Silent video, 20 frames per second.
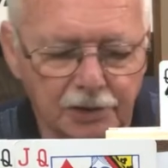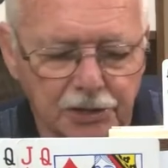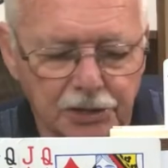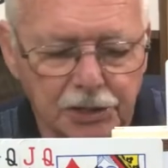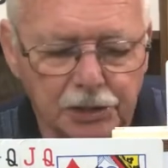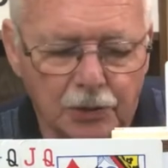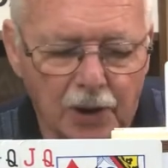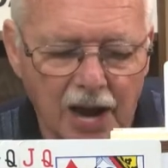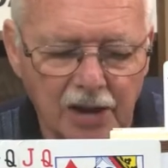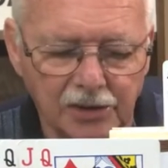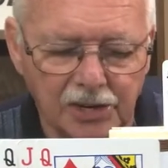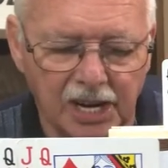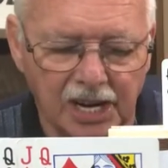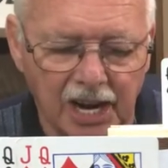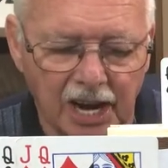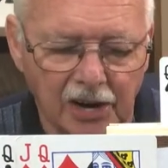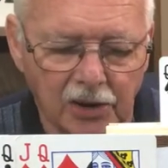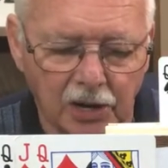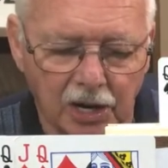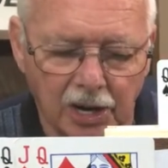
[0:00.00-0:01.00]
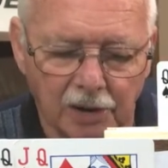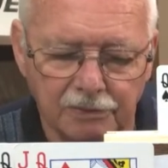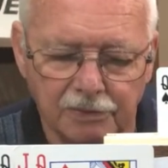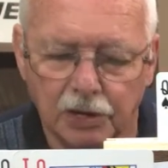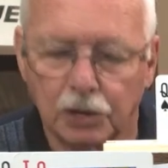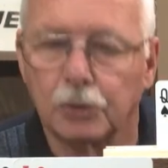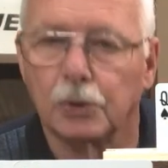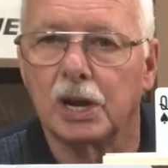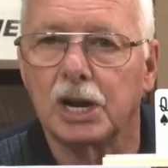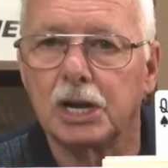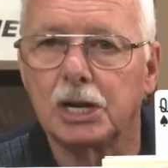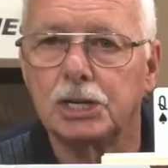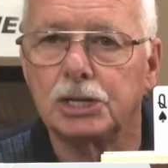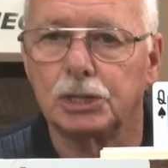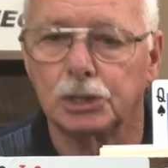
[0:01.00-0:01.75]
and surrounding area have agreed